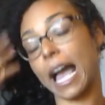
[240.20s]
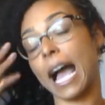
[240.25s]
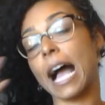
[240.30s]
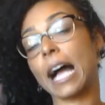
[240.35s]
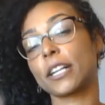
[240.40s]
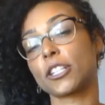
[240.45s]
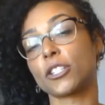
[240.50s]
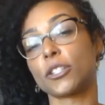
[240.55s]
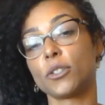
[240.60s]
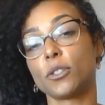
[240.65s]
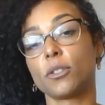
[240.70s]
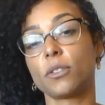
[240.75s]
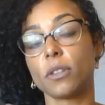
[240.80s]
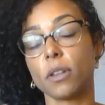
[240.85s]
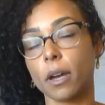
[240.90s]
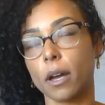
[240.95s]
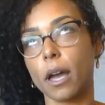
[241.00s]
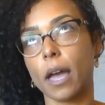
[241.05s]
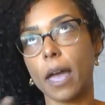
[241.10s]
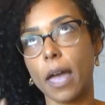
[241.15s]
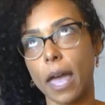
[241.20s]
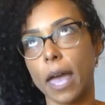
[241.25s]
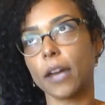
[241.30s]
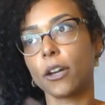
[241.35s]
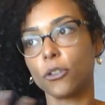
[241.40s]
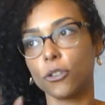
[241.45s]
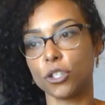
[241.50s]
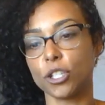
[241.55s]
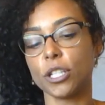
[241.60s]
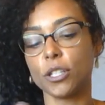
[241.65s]
actions,
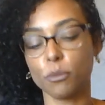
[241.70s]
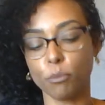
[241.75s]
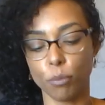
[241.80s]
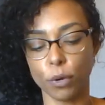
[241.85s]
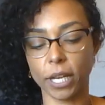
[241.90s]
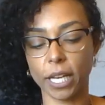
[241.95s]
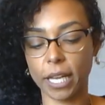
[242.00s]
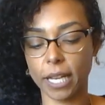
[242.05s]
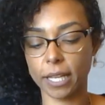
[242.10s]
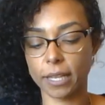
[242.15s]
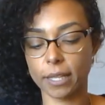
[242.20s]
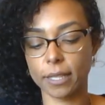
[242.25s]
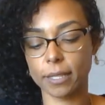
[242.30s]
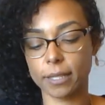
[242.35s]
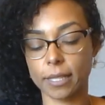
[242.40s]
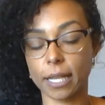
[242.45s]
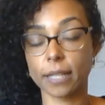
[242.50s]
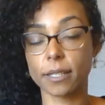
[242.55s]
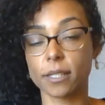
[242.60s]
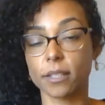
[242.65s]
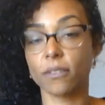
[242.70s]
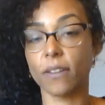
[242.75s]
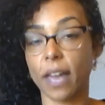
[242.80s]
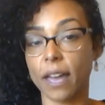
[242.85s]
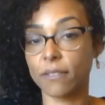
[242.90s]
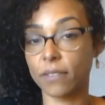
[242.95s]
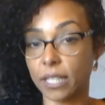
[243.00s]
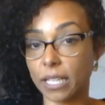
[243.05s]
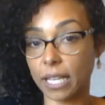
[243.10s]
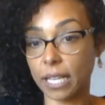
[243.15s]
energies bringing in this sense of
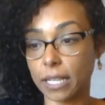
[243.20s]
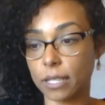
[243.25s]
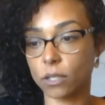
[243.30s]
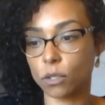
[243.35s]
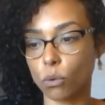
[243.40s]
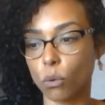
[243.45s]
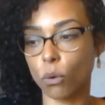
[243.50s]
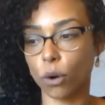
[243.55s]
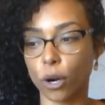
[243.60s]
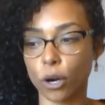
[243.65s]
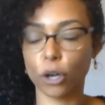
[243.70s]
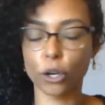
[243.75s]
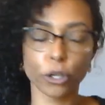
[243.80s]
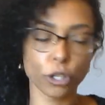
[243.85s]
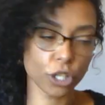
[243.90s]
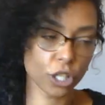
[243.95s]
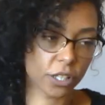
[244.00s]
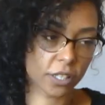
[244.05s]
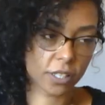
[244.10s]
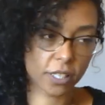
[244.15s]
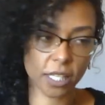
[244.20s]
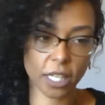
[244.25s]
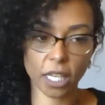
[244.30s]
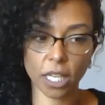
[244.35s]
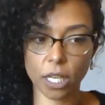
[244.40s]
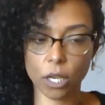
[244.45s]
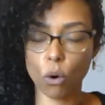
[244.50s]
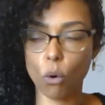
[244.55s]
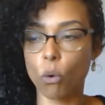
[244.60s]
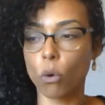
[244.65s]
heaviness or
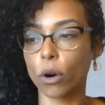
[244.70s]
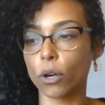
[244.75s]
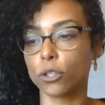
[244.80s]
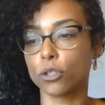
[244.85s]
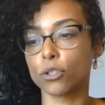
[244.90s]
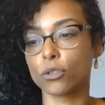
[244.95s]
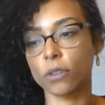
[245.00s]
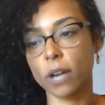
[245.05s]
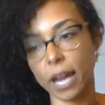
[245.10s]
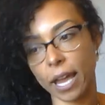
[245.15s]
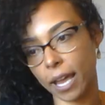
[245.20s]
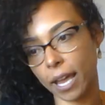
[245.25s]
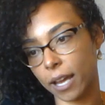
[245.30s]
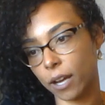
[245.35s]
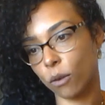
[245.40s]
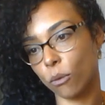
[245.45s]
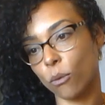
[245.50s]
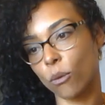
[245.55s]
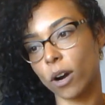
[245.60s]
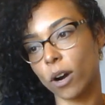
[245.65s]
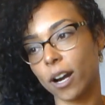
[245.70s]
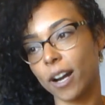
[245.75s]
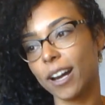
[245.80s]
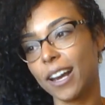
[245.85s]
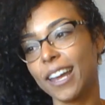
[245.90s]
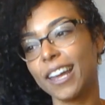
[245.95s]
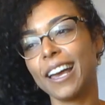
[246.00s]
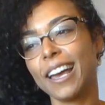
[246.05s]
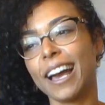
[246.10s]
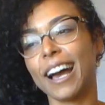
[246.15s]
urgency or dread, or
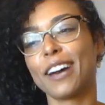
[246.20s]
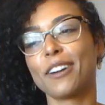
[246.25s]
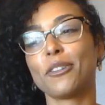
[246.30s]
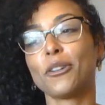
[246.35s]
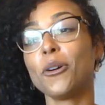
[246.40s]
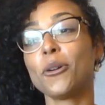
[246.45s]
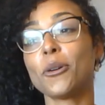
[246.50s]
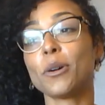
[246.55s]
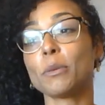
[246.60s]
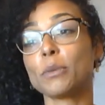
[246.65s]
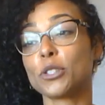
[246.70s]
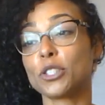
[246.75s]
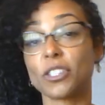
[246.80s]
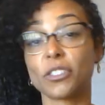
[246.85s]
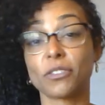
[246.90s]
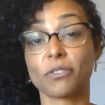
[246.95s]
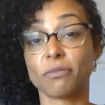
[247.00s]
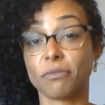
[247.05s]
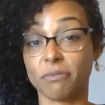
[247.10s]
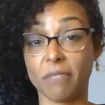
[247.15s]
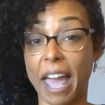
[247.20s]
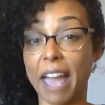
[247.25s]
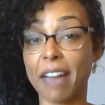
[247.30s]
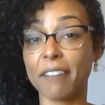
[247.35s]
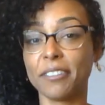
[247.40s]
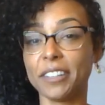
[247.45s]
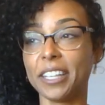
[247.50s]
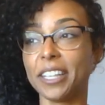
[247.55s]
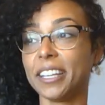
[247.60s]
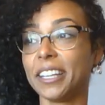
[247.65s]
I don't know. It was just
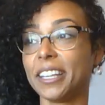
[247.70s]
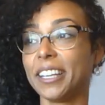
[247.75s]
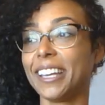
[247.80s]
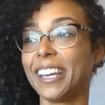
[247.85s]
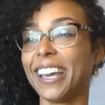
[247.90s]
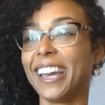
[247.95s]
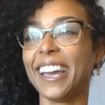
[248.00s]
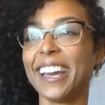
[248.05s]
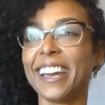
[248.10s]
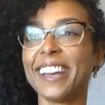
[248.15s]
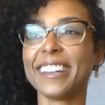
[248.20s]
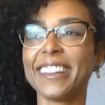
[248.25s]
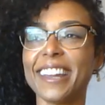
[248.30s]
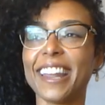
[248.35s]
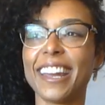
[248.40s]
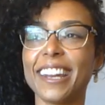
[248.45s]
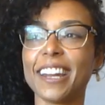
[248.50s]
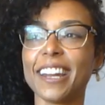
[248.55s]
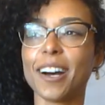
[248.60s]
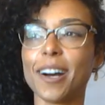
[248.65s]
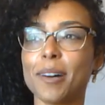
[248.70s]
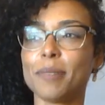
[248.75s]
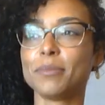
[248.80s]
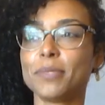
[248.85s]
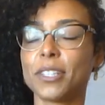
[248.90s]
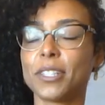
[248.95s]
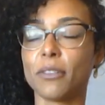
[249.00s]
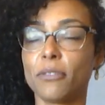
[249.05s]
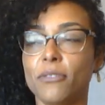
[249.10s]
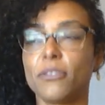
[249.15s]
heavy, and then
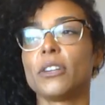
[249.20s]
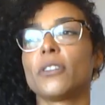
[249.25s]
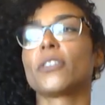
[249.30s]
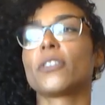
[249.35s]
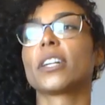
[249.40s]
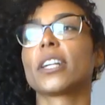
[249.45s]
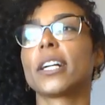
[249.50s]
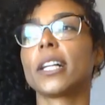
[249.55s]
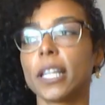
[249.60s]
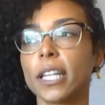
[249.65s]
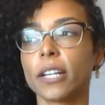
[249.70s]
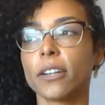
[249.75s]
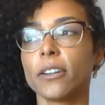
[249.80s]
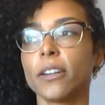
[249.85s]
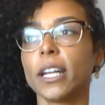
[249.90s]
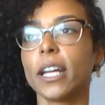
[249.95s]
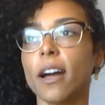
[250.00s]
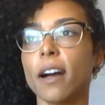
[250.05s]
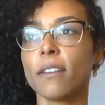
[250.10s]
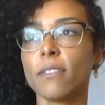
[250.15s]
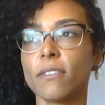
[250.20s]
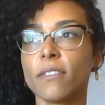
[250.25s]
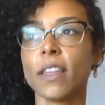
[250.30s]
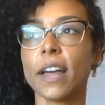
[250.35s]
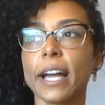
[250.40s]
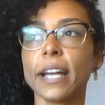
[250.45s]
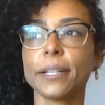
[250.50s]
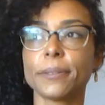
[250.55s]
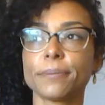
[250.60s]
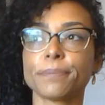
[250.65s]
to feel the clearing of
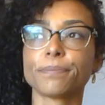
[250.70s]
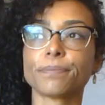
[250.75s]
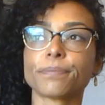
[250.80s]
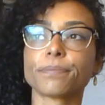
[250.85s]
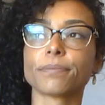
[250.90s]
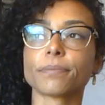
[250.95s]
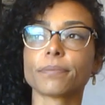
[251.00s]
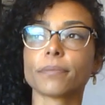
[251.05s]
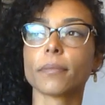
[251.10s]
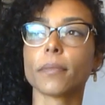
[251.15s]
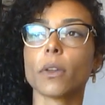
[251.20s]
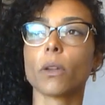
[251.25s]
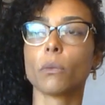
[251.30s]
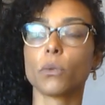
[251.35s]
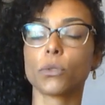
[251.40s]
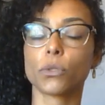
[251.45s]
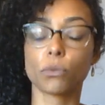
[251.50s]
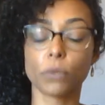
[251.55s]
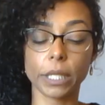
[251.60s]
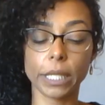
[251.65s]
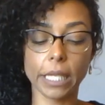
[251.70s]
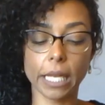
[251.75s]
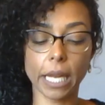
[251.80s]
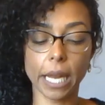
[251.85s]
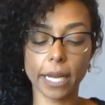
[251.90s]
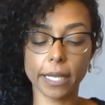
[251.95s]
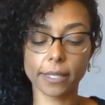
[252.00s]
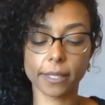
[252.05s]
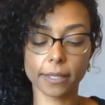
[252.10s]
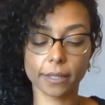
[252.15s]
that was really
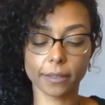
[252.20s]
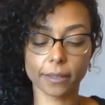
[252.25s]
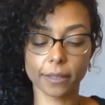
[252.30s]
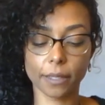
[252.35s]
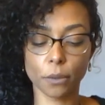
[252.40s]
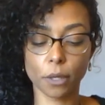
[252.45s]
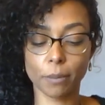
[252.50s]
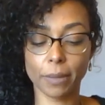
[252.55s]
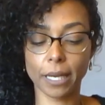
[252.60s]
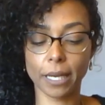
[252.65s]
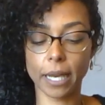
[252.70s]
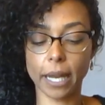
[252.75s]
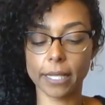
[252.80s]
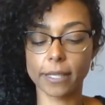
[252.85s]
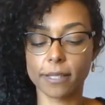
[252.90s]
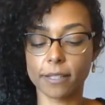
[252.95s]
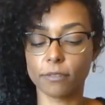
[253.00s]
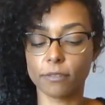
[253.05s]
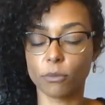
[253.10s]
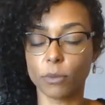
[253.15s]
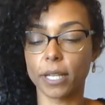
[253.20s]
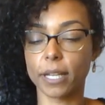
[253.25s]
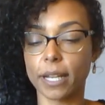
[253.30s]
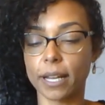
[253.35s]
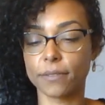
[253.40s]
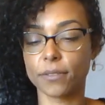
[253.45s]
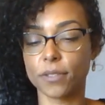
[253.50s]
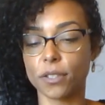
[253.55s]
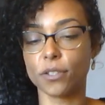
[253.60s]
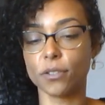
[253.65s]
nice. It would have been nice if we didn't
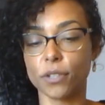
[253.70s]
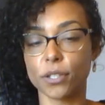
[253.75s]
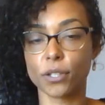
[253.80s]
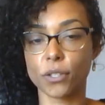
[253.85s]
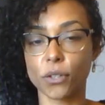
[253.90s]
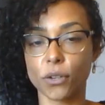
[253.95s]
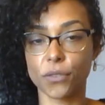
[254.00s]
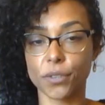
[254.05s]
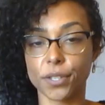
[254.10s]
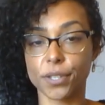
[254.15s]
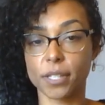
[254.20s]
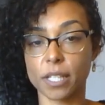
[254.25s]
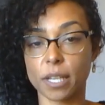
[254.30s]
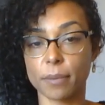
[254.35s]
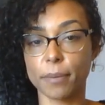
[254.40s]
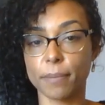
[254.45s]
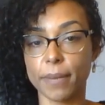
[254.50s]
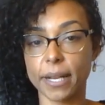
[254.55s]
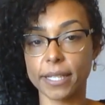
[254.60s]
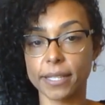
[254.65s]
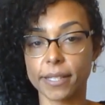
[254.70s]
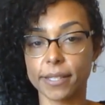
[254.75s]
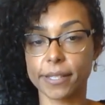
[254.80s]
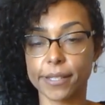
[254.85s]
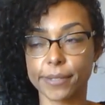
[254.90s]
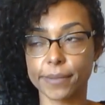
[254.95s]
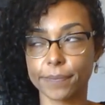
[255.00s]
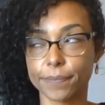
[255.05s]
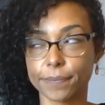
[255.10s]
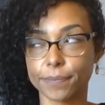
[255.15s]
have to do this over the summer months.